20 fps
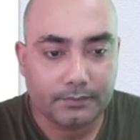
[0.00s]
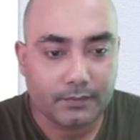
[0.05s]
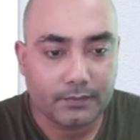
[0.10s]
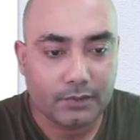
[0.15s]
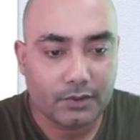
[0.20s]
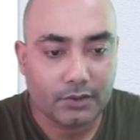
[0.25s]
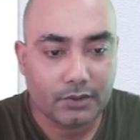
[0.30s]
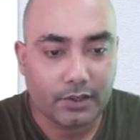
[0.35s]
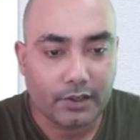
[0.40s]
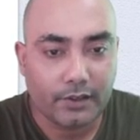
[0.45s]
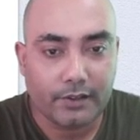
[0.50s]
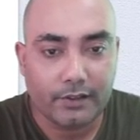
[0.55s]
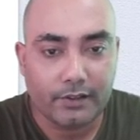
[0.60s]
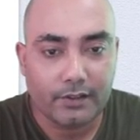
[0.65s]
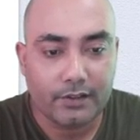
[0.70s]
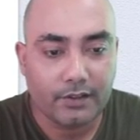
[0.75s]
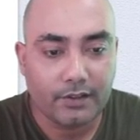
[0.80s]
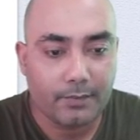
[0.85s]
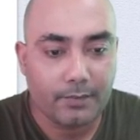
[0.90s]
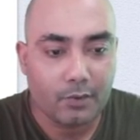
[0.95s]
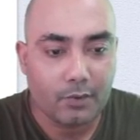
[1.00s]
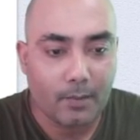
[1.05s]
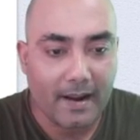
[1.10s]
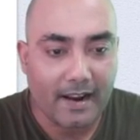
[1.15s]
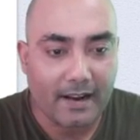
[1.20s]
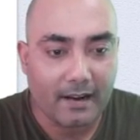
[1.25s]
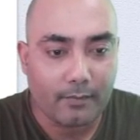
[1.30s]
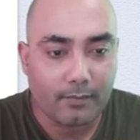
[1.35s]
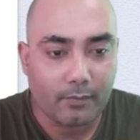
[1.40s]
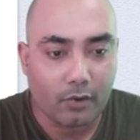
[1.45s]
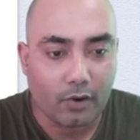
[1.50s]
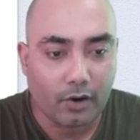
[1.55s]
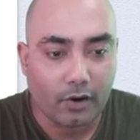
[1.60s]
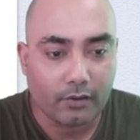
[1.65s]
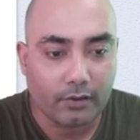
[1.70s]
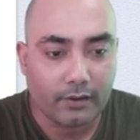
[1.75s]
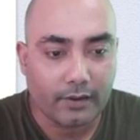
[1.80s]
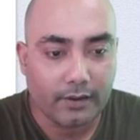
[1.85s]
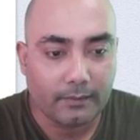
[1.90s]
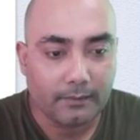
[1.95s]
this crypto miner product.
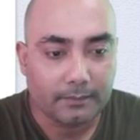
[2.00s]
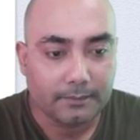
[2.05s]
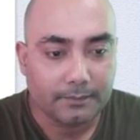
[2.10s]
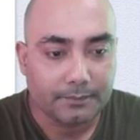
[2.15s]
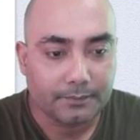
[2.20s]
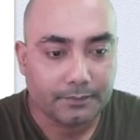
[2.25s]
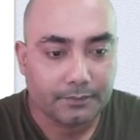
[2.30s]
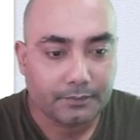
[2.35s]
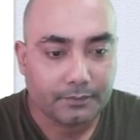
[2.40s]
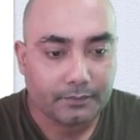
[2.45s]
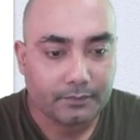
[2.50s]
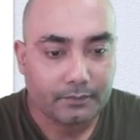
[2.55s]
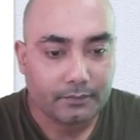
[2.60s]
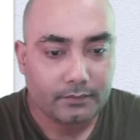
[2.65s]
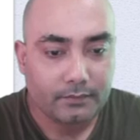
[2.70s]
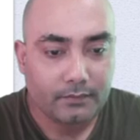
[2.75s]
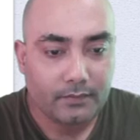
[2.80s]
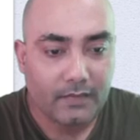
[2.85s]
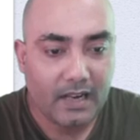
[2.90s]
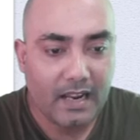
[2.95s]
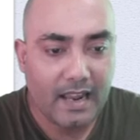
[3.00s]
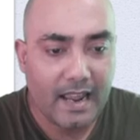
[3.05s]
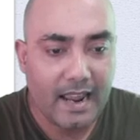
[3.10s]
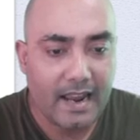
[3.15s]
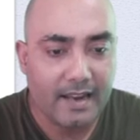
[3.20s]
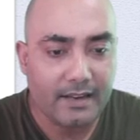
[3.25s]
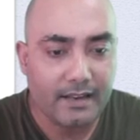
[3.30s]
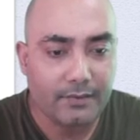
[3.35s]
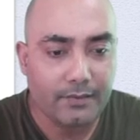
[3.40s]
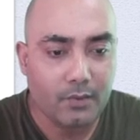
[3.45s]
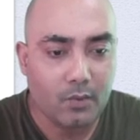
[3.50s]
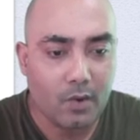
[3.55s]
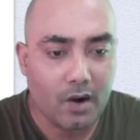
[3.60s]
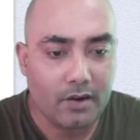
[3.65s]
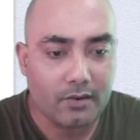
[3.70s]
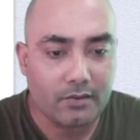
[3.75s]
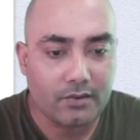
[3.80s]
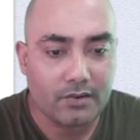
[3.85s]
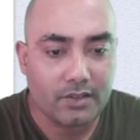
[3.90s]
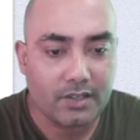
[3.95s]
Okay, and if you want
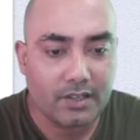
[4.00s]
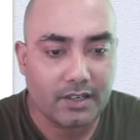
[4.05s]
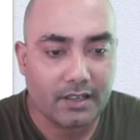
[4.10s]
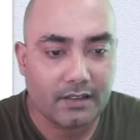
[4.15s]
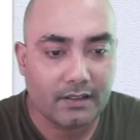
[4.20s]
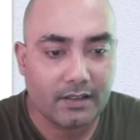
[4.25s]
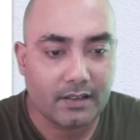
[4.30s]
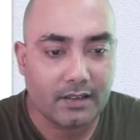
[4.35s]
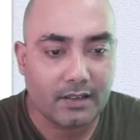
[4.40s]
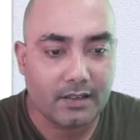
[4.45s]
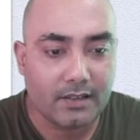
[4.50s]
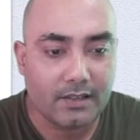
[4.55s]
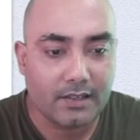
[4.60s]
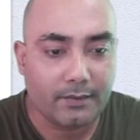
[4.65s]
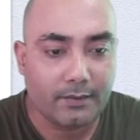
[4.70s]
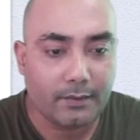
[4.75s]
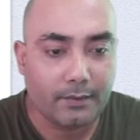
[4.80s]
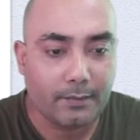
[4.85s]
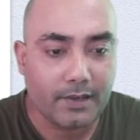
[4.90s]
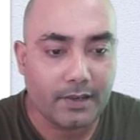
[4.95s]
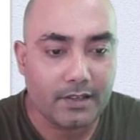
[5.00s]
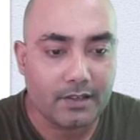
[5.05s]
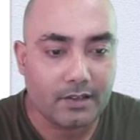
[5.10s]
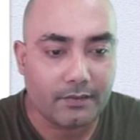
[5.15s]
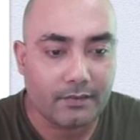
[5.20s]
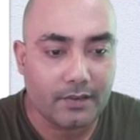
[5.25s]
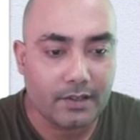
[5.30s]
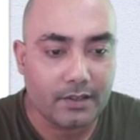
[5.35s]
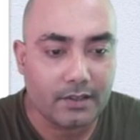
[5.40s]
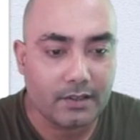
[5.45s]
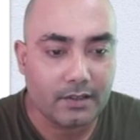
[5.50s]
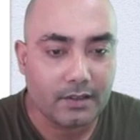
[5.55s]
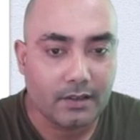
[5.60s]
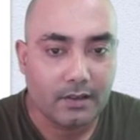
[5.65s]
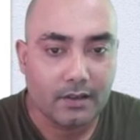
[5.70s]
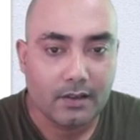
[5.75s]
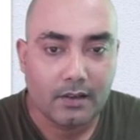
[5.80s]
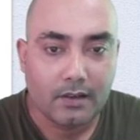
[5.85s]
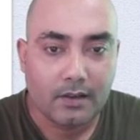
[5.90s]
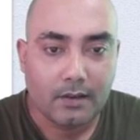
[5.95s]
to check the JV page of this
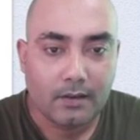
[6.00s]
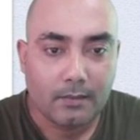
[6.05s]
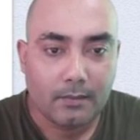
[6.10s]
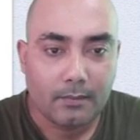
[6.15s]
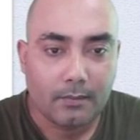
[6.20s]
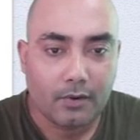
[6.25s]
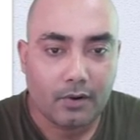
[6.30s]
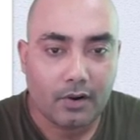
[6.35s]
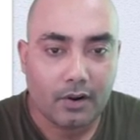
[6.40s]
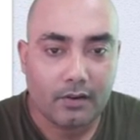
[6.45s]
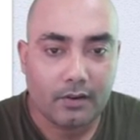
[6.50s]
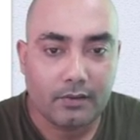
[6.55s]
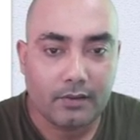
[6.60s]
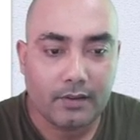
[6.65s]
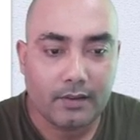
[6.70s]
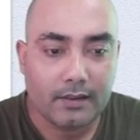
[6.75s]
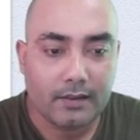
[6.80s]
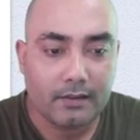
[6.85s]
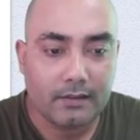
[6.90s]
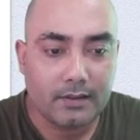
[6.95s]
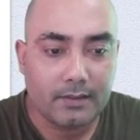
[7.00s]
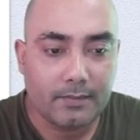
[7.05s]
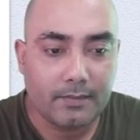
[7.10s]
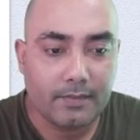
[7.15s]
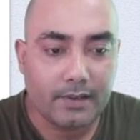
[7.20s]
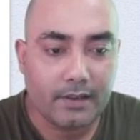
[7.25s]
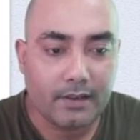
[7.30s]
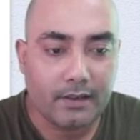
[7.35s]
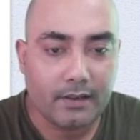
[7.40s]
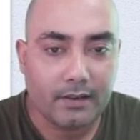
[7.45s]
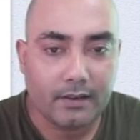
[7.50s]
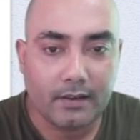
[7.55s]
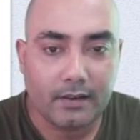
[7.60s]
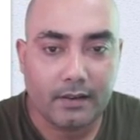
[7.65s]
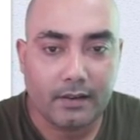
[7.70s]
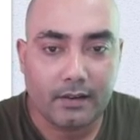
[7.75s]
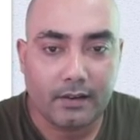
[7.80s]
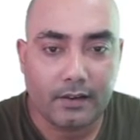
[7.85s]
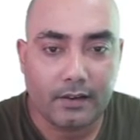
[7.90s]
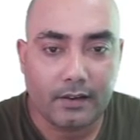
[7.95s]
product, you can simply
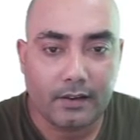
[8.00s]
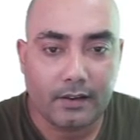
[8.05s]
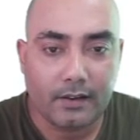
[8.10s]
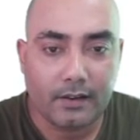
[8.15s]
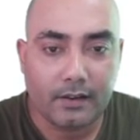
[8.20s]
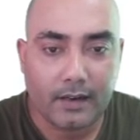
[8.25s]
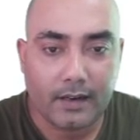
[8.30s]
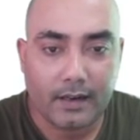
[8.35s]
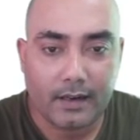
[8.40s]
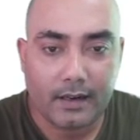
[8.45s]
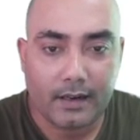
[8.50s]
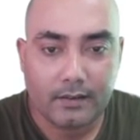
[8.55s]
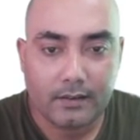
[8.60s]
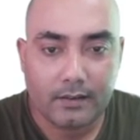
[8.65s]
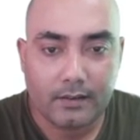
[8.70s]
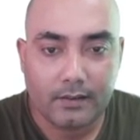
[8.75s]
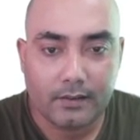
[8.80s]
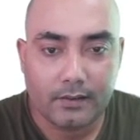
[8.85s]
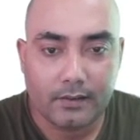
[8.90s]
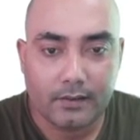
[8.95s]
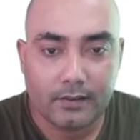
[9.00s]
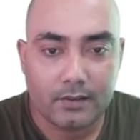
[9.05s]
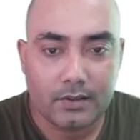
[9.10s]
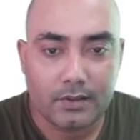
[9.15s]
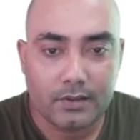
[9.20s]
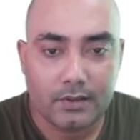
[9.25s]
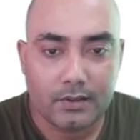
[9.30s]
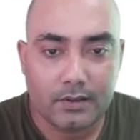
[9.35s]
click on here and you'll see